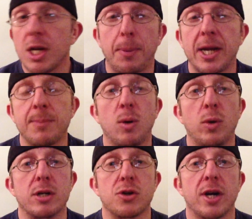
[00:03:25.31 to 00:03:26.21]
depending
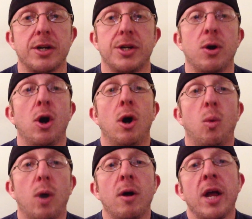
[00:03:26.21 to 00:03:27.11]
upon what you're trying to do.
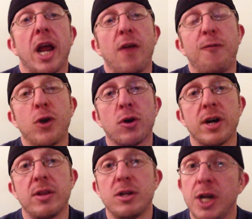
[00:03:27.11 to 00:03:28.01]
Well, if
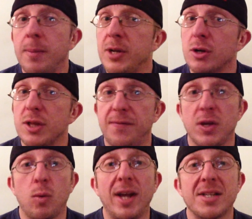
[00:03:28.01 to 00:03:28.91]
you're in the gym and you're
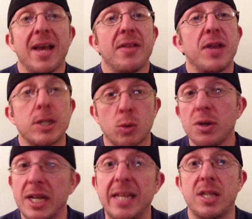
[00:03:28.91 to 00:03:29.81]
lifting weights, that's a
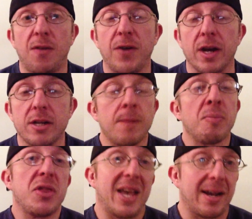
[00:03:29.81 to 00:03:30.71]
really easy fix.
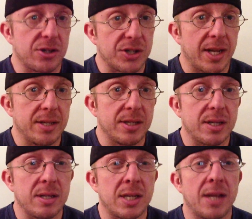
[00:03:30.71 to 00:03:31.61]
The
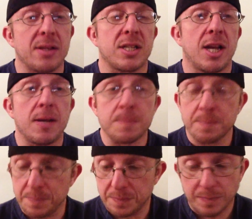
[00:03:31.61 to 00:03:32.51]
exercises can stay the same.